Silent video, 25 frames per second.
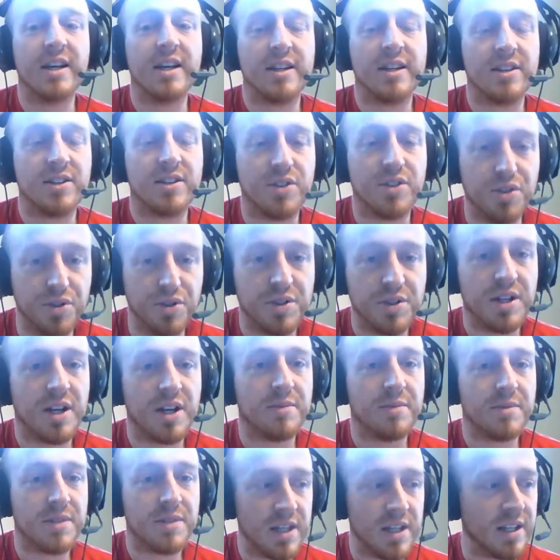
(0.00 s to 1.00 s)
2
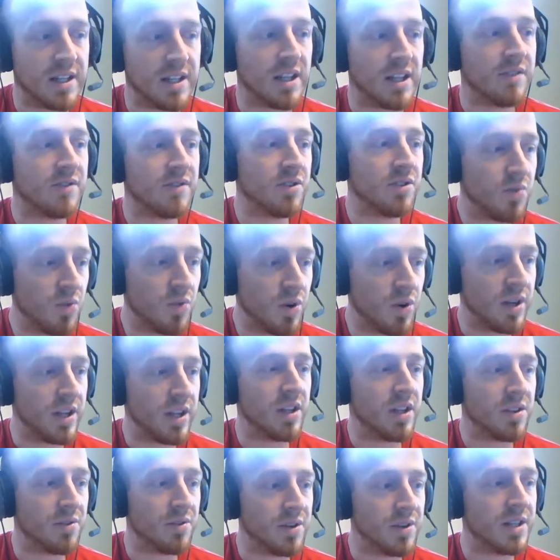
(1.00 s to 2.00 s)
times 10 gives you 20.
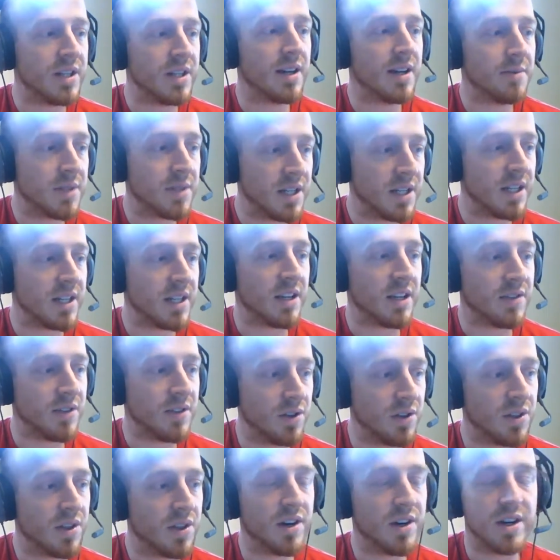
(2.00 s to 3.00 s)
3 times 10 gives you
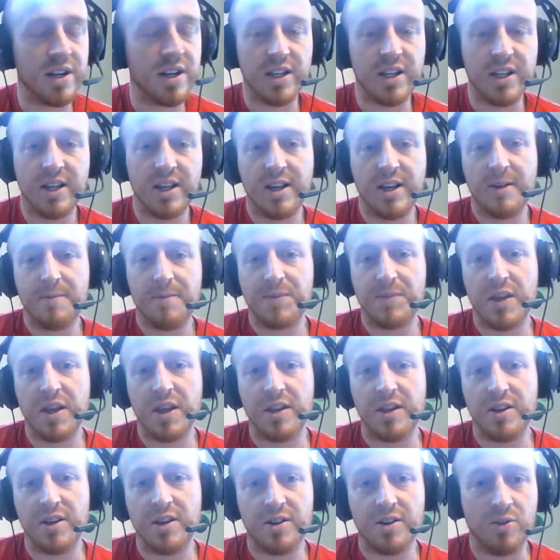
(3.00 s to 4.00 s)
30. And
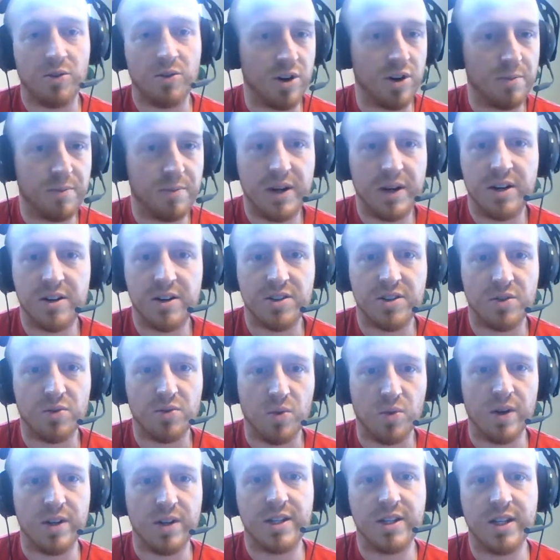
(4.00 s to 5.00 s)
your ordered pairs are
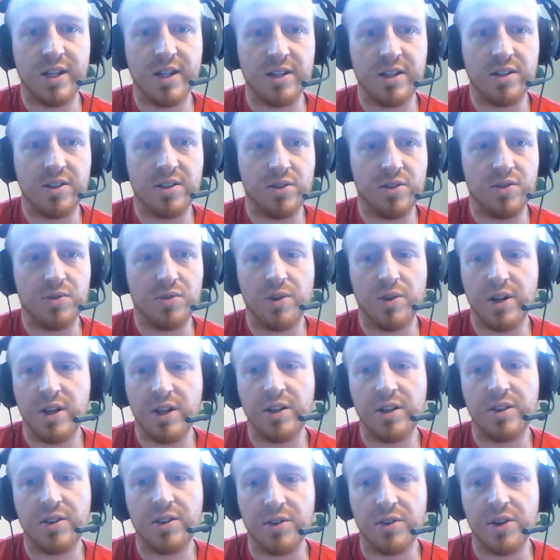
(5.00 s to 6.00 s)
110,
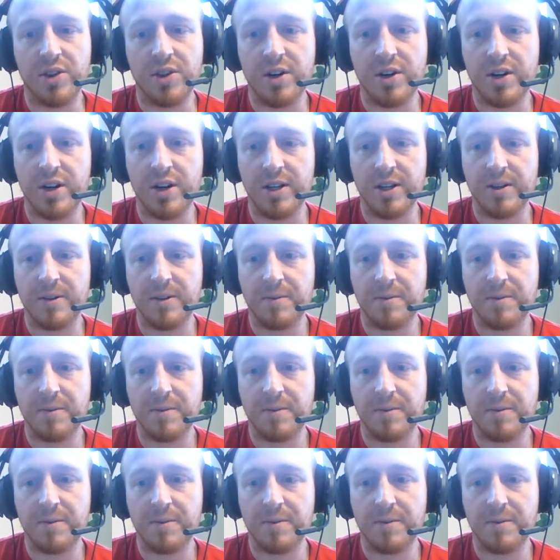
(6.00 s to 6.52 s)
220, 330.